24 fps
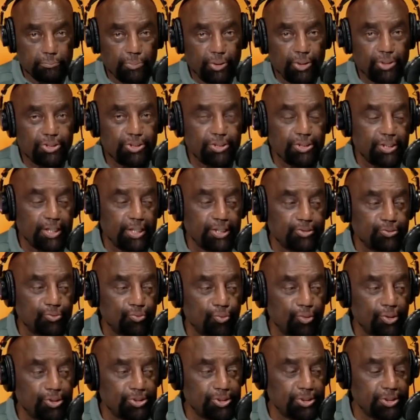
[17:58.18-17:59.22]
But she
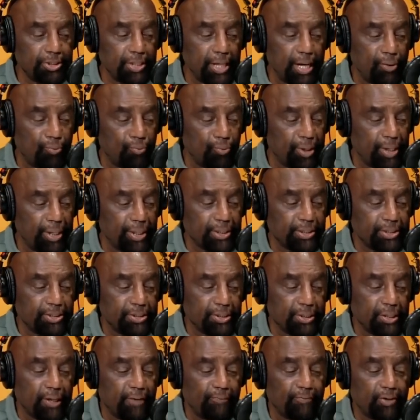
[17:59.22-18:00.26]
doesn't. She's not ready. She
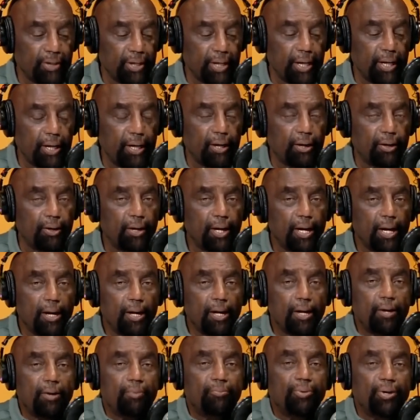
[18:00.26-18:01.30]
love her hell.
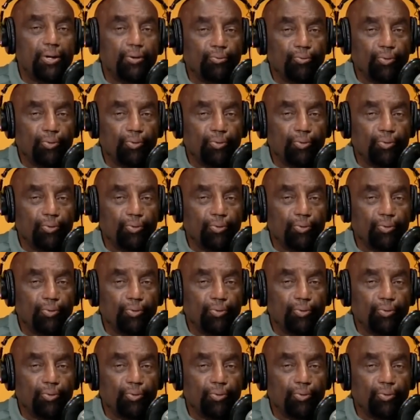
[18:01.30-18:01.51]
But